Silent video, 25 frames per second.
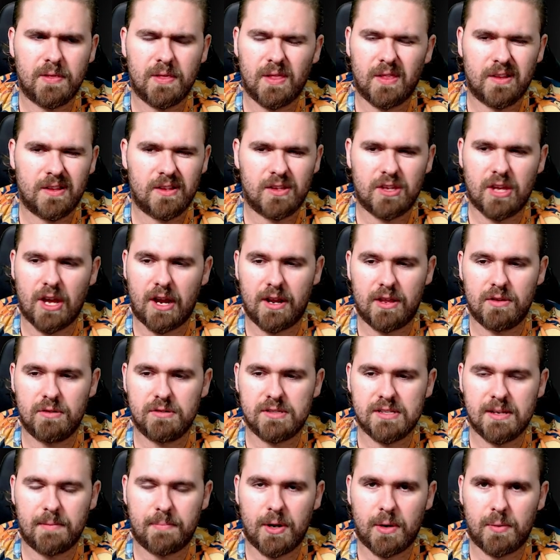going to
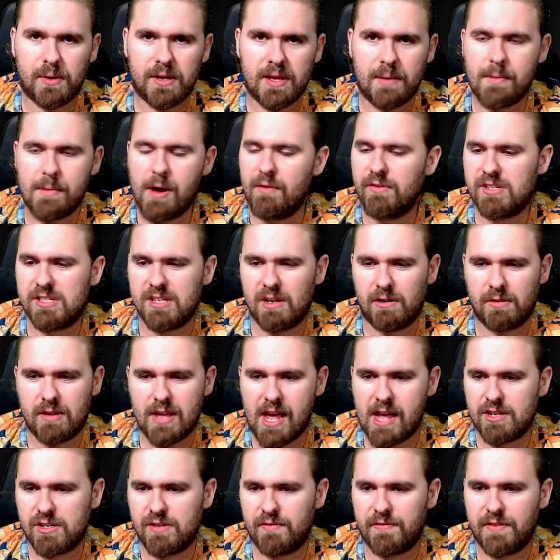use that Pokemon game. Obviously, I'll
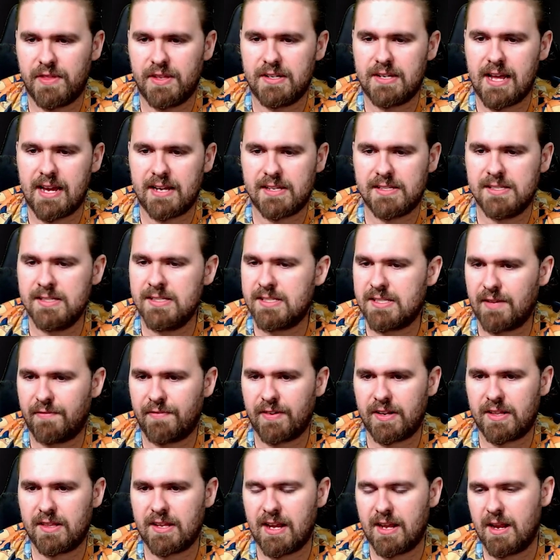catch it for the decks and stuff
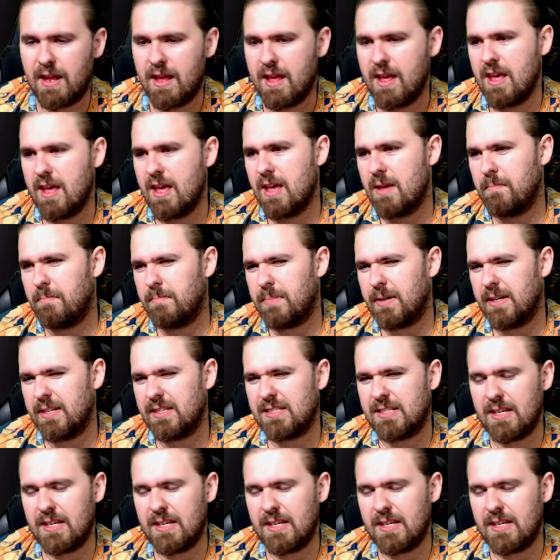like that, but